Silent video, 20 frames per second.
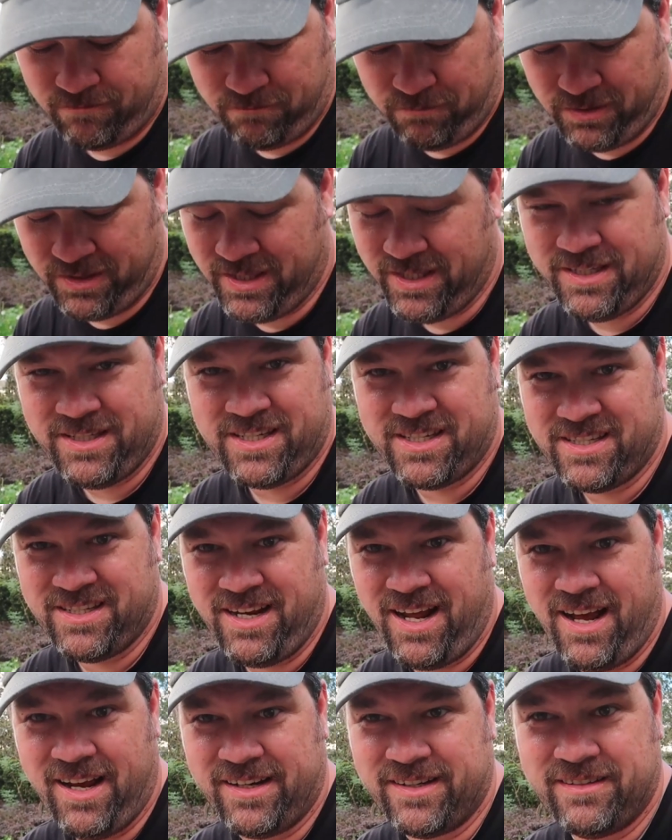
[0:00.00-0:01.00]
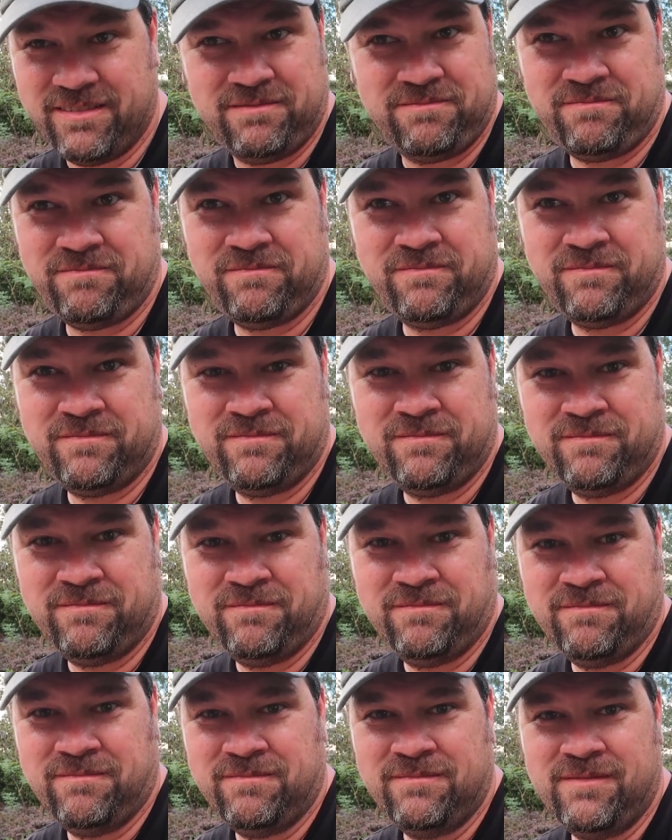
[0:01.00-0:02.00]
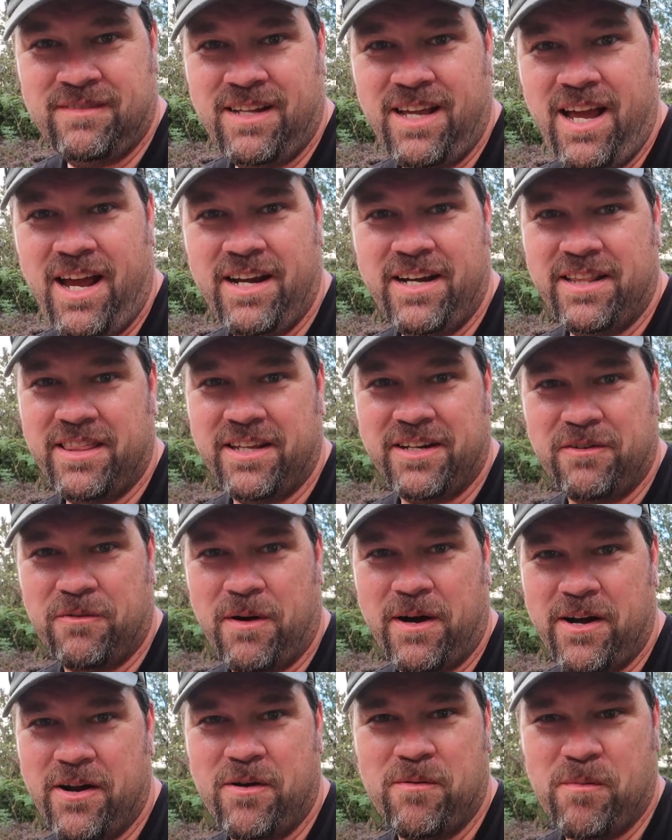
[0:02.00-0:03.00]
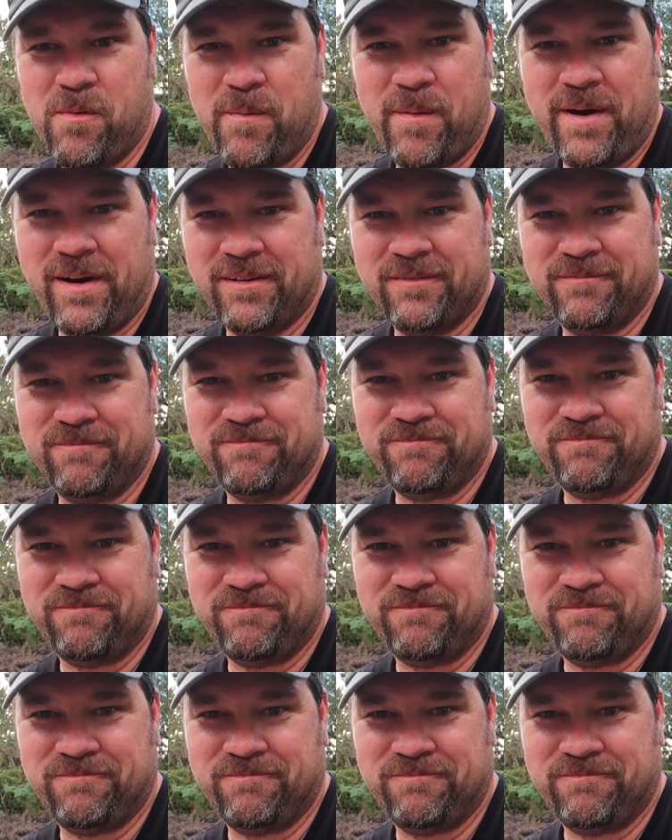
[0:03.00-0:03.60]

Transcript: But this is not anything to write home about.